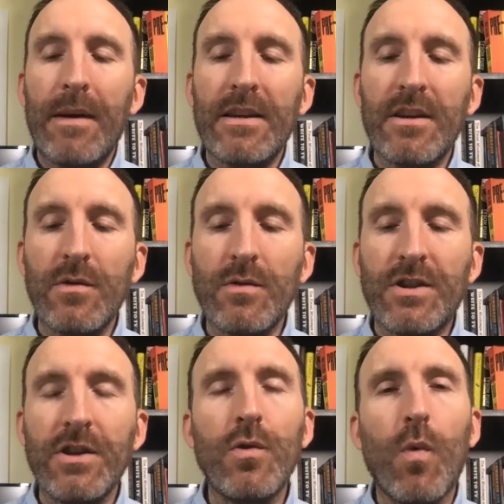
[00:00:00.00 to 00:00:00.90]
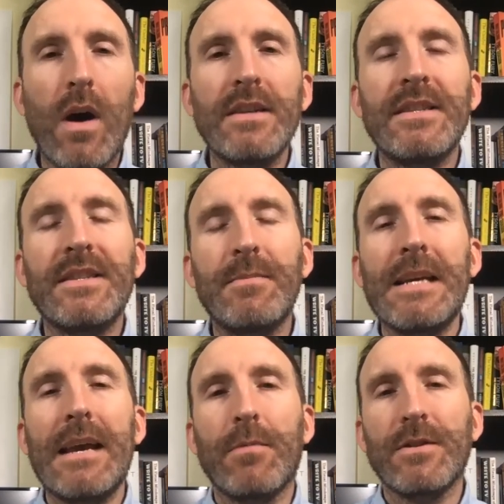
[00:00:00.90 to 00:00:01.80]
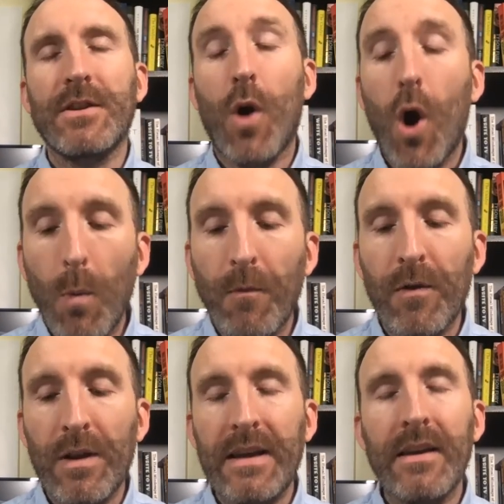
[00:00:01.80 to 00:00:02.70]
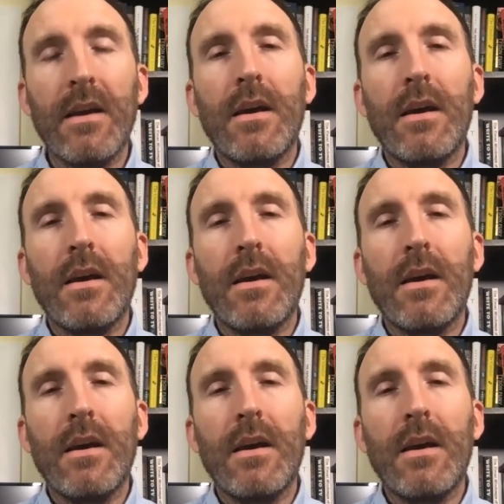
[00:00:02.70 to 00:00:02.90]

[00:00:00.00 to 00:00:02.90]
you do want to be able to hopefully